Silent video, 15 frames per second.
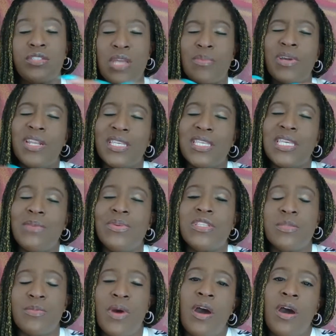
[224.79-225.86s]
So I'm going to keep it
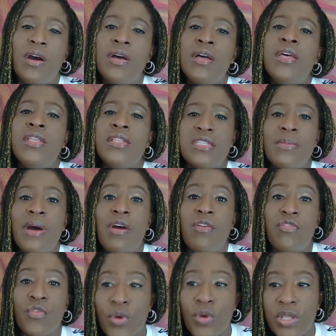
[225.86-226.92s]
small to
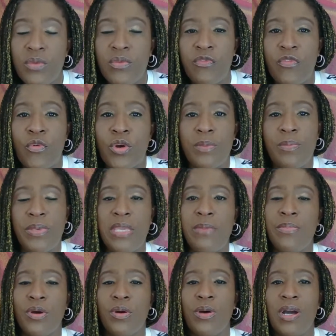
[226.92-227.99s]
about 40
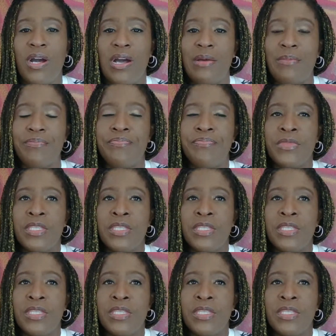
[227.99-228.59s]
people.